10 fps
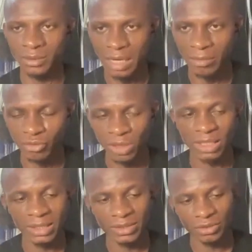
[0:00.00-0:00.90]
I'm
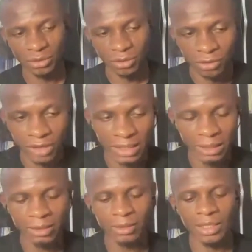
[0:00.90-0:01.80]
doing this already.